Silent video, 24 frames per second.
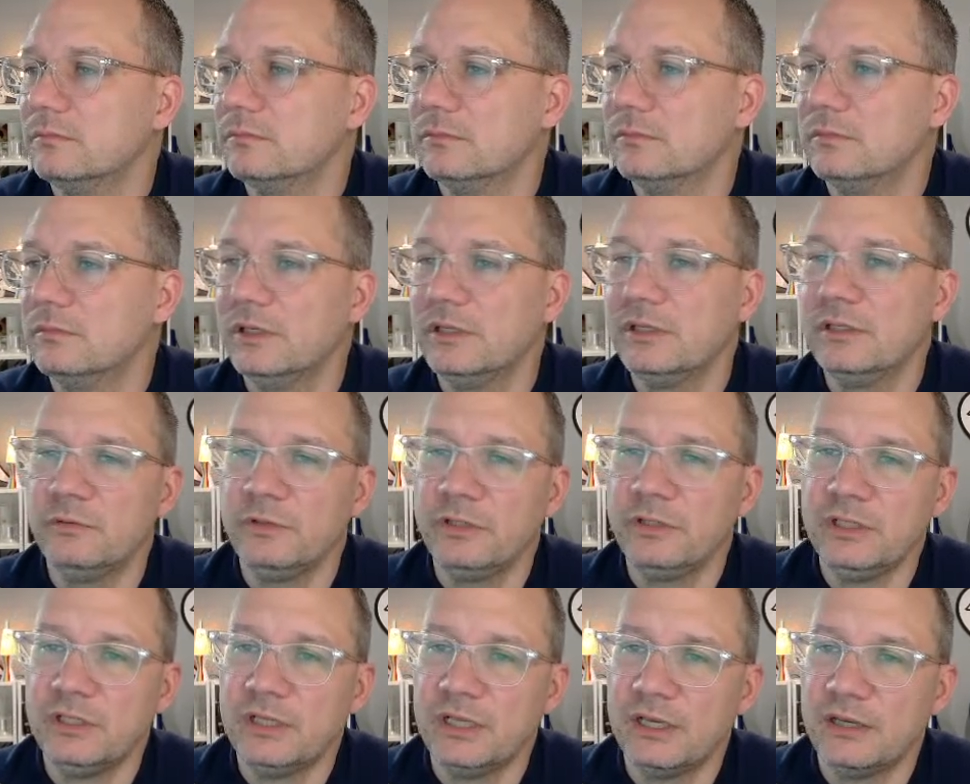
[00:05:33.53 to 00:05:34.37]
And then we
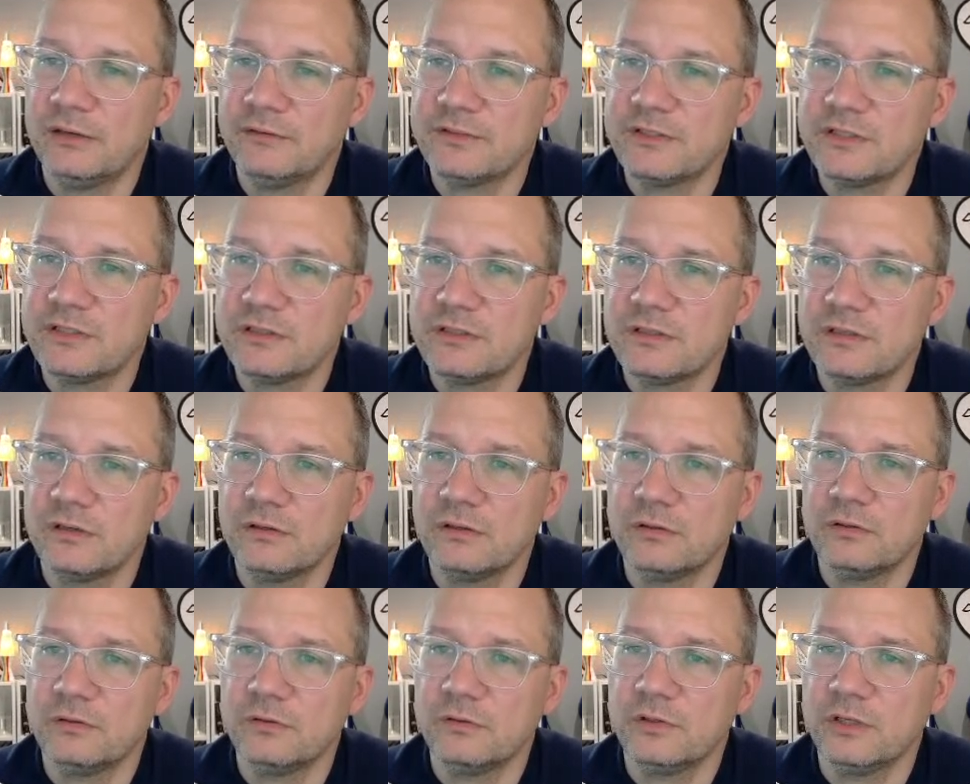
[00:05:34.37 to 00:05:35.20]
need to have,
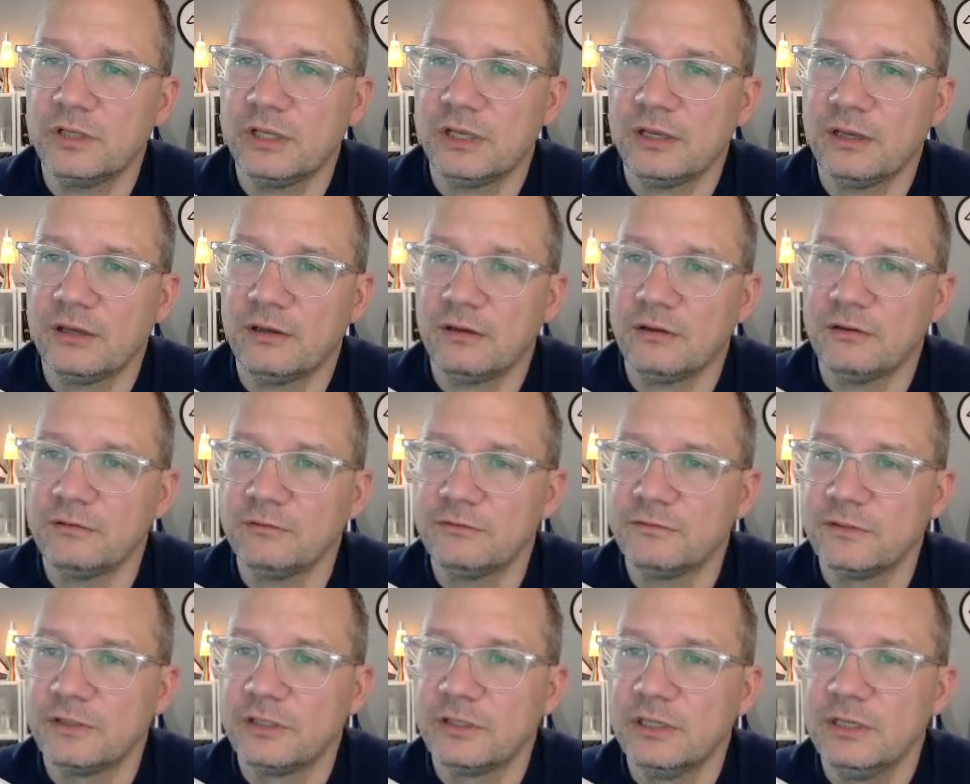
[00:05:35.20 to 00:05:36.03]
so we'll
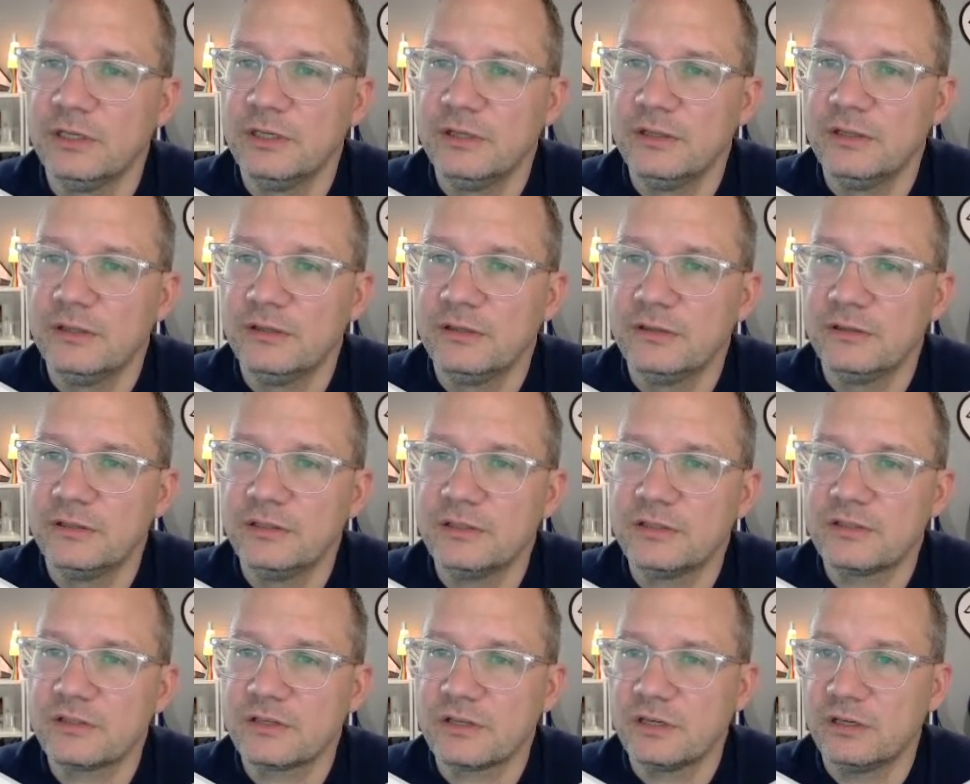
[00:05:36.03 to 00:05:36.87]
have
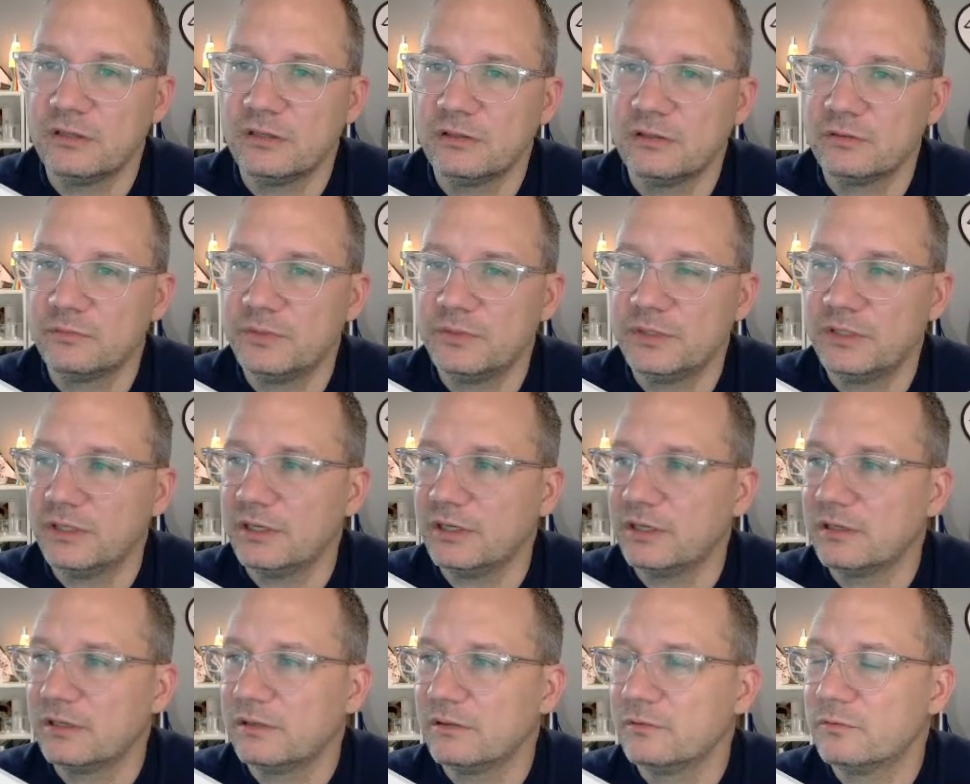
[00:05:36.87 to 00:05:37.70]
this color be
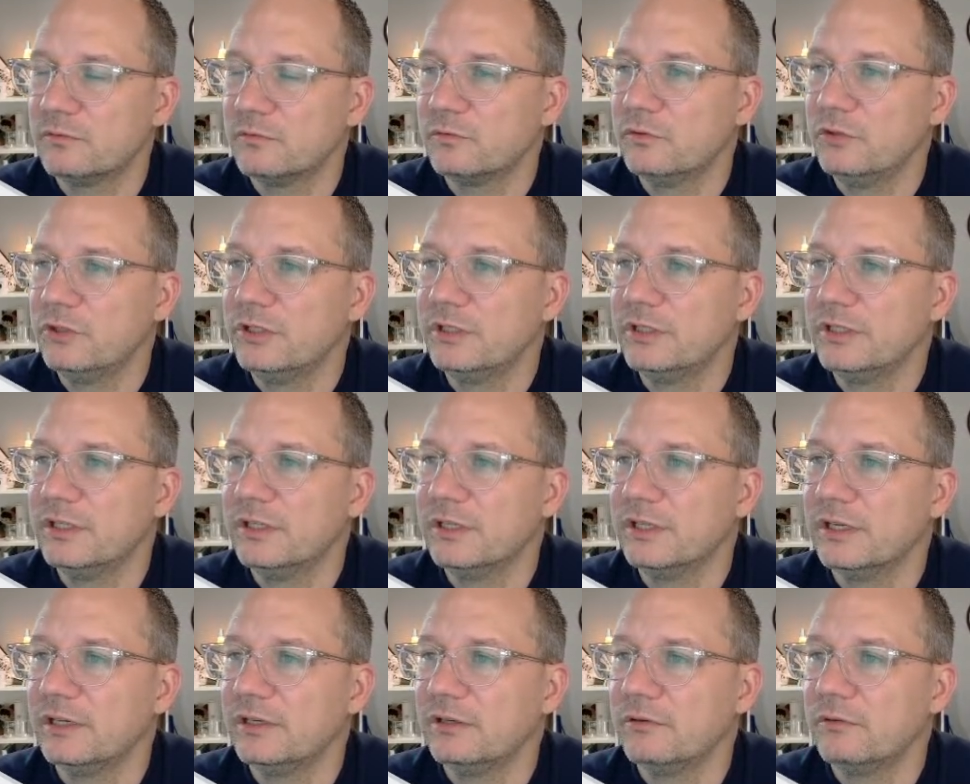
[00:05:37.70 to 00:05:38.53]
like a really
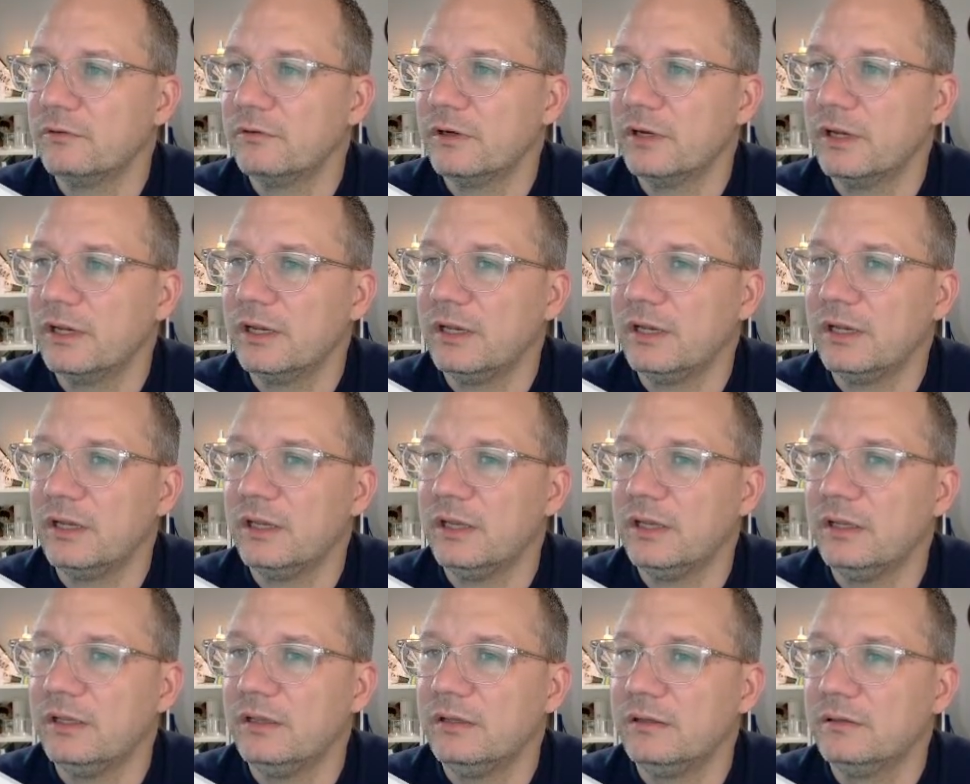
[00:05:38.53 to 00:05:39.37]
light
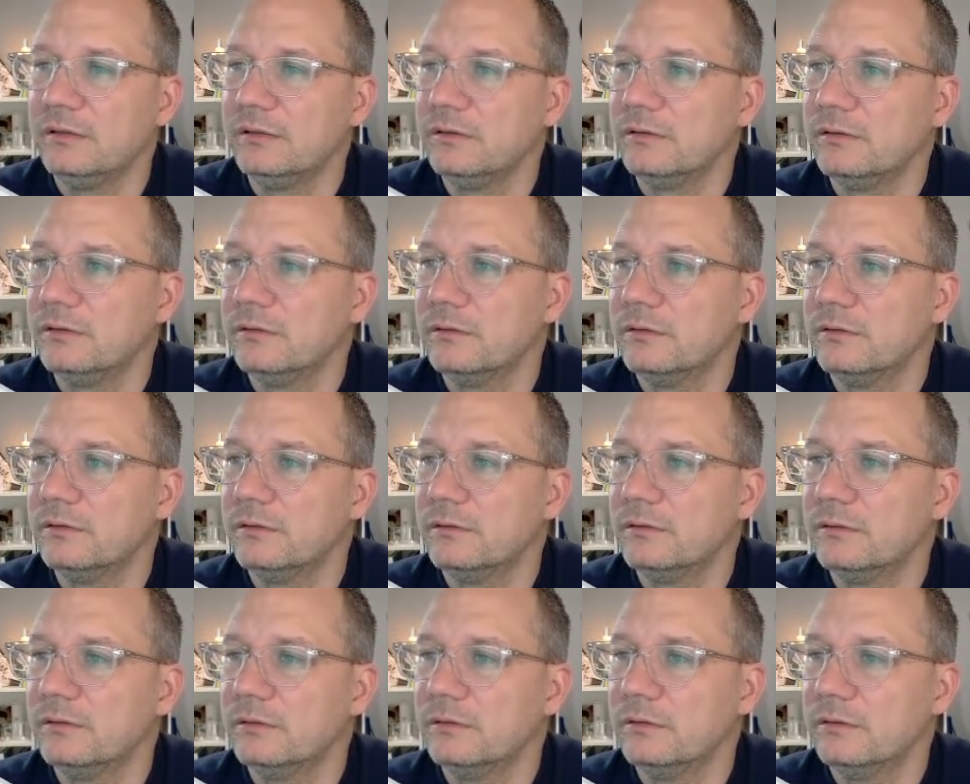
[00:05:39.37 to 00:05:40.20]
gray.
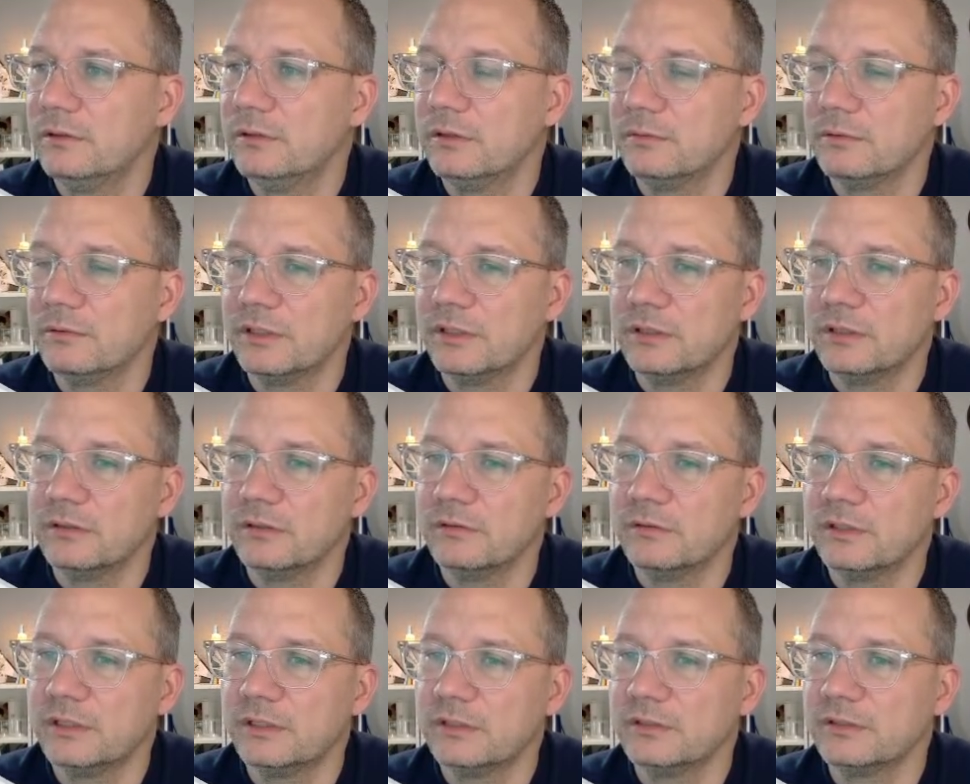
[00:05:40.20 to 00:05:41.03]
There we go.
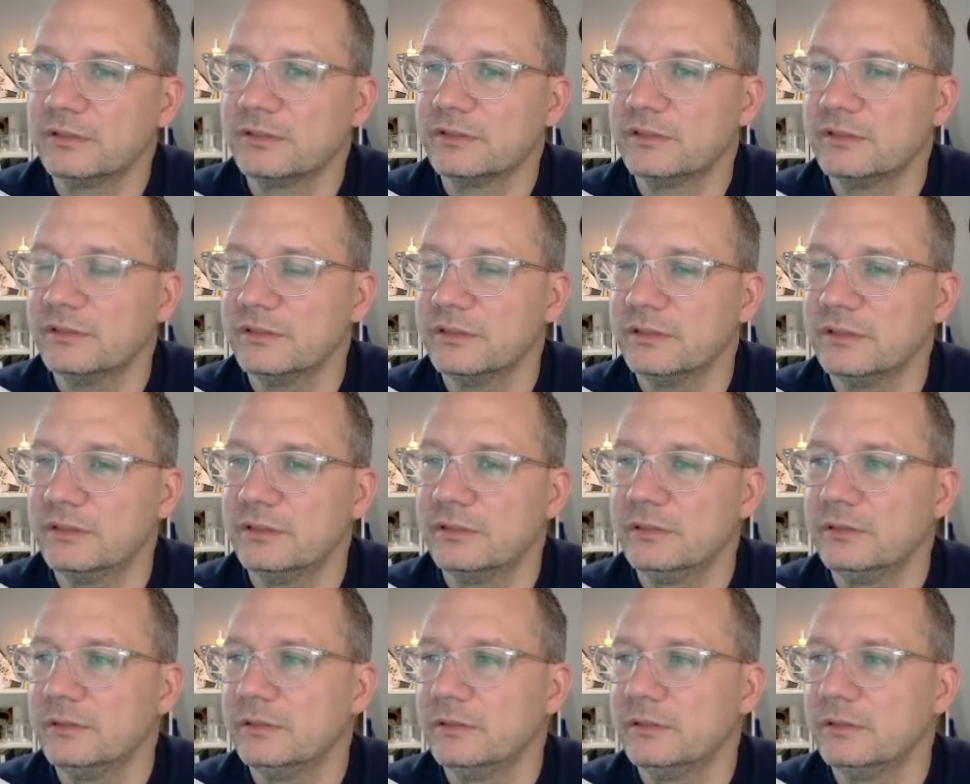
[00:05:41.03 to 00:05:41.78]
That looks good.